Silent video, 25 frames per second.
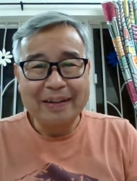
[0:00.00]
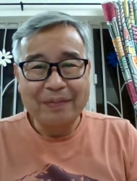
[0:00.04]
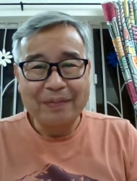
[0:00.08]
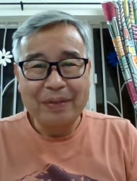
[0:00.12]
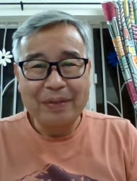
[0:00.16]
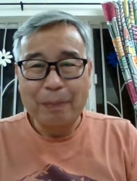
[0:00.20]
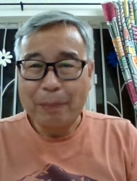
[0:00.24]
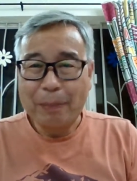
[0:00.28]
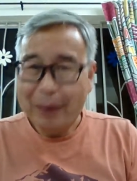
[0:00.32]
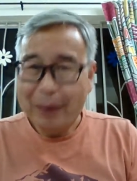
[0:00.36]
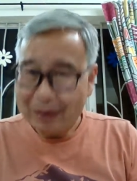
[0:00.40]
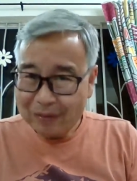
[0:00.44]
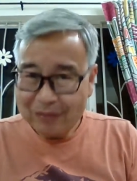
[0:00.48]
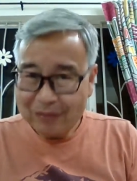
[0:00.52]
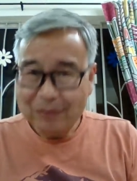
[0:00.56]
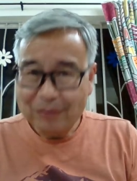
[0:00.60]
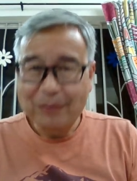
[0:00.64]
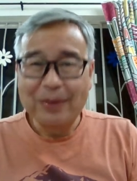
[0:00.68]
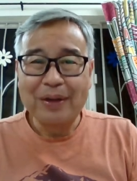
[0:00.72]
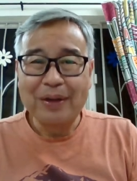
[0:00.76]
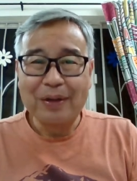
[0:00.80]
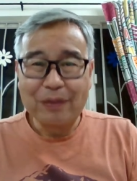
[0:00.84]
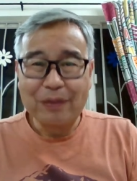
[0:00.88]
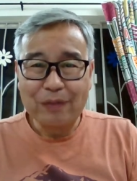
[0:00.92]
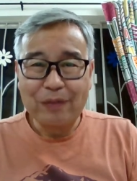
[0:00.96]
the best
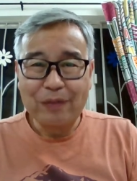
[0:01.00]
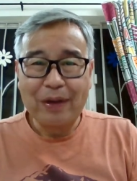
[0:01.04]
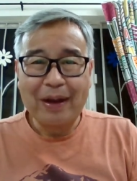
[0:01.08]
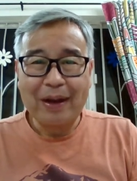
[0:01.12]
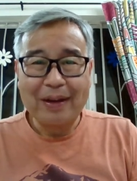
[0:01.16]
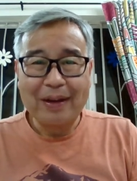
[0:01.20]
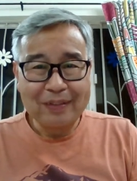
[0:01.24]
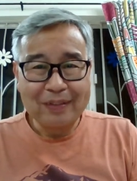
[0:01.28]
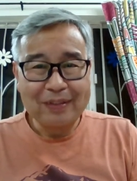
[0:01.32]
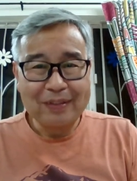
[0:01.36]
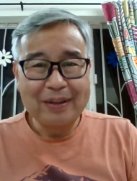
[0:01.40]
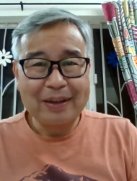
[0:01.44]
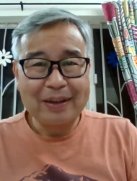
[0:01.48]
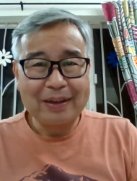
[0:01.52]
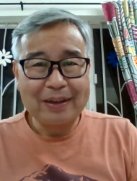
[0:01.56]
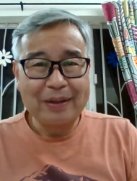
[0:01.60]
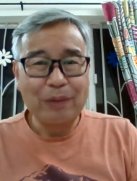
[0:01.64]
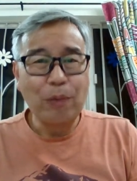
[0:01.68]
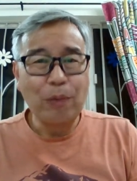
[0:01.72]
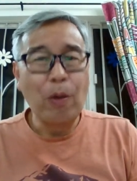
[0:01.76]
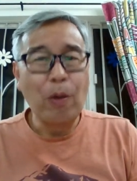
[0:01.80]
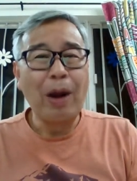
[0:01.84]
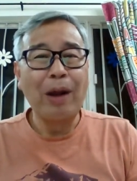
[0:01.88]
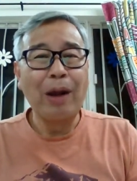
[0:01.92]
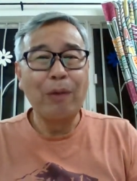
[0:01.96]
way of
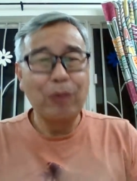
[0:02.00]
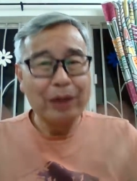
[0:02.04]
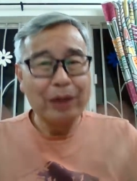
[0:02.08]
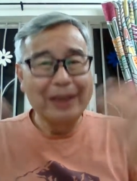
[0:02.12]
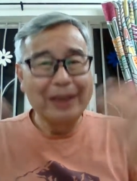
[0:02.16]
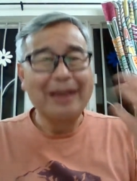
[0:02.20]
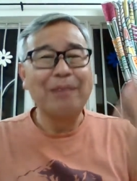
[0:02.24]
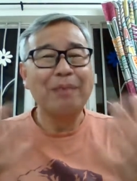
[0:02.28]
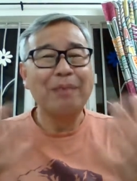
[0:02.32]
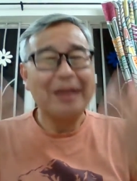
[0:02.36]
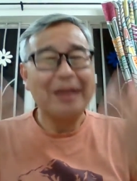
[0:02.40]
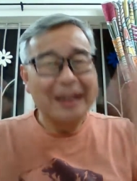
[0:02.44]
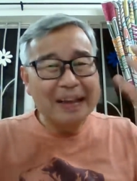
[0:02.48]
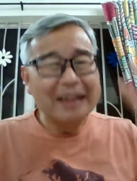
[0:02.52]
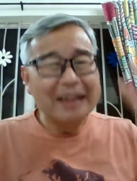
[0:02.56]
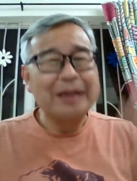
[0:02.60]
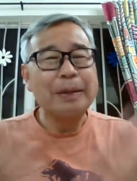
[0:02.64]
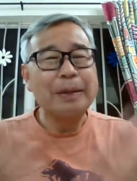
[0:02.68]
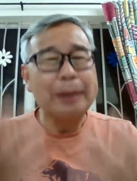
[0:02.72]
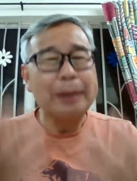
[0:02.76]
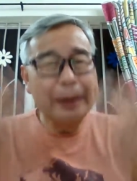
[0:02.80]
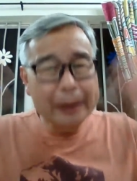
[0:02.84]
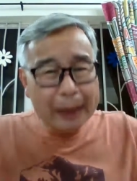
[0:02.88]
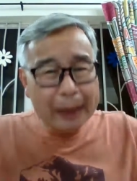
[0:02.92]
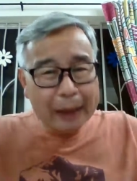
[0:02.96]
understanding why we keep
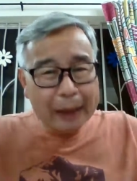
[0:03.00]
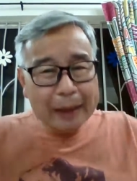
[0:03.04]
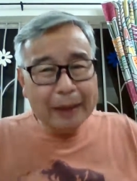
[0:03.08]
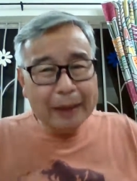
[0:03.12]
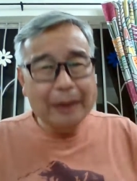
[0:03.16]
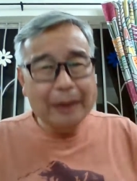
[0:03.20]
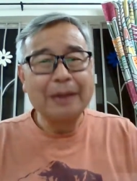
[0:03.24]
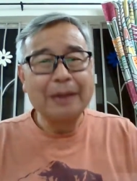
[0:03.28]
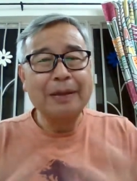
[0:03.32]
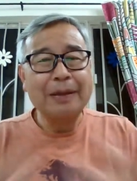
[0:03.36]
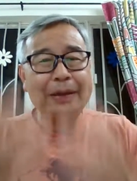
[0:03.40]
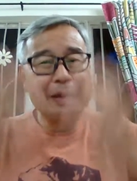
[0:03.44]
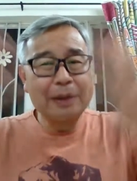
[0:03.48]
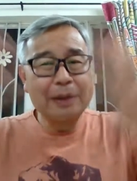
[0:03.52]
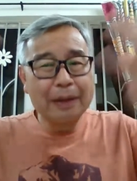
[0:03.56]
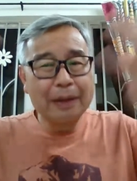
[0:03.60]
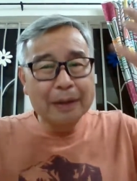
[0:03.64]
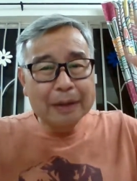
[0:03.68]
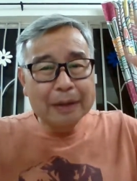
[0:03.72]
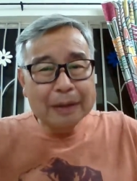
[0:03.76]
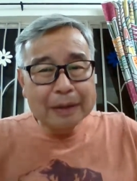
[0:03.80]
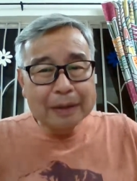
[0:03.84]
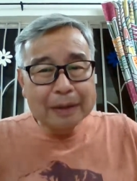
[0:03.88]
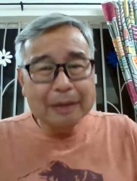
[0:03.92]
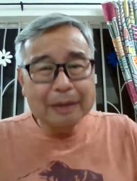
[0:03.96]
learning and learning
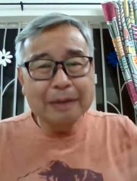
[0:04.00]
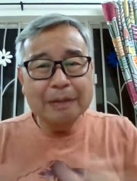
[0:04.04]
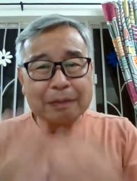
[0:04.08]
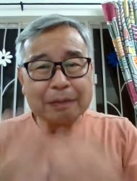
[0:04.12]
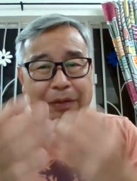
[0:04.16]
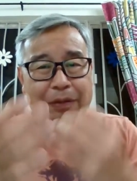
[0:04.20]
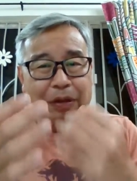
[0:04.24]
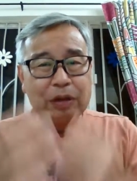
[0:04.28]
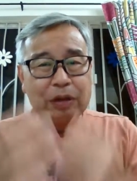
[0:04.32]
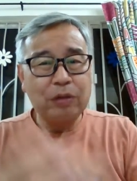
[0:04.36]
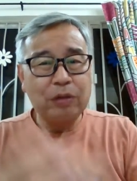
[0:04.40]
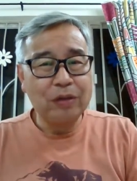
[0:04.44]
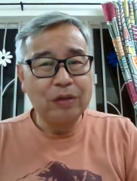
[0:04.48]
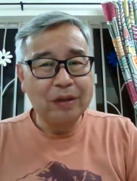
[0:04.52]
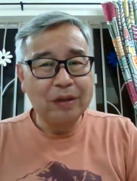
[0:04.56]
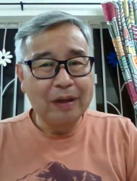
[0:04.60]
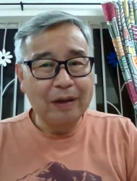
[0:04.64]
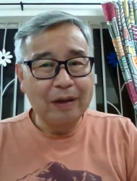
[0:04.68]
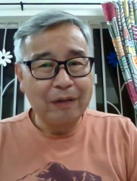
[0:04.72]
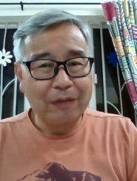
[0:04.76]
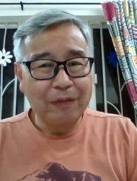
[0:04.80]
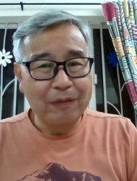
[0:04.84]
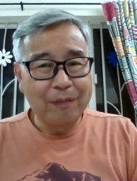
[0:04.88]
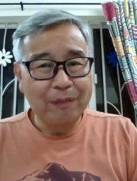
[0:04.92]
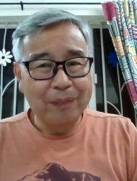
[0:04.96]
new
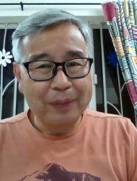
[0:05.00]
stuff